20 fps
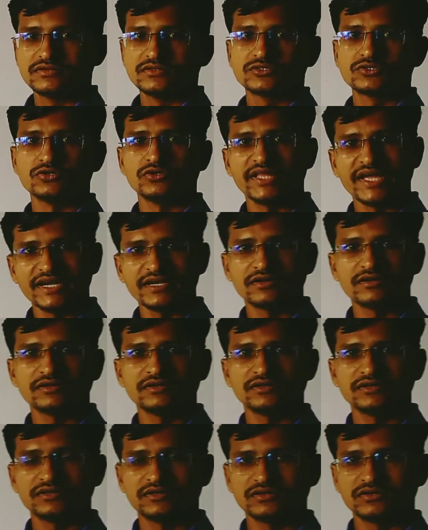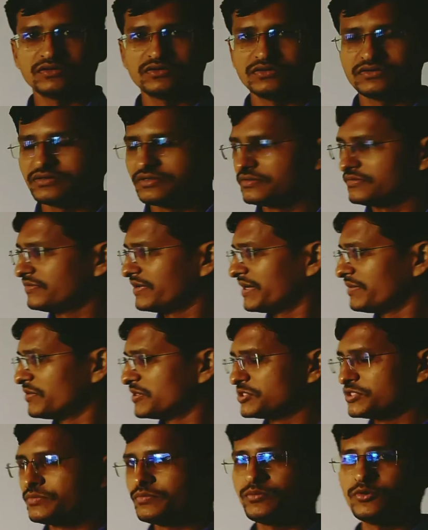So that very
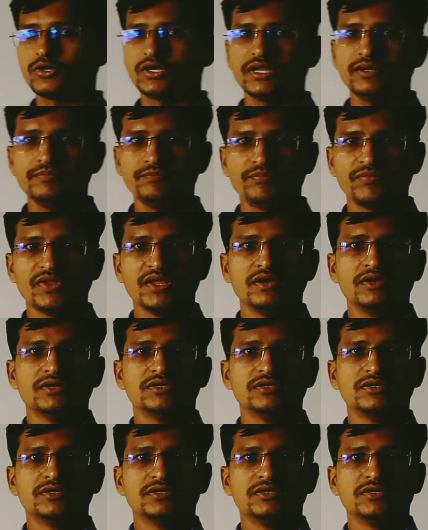much important.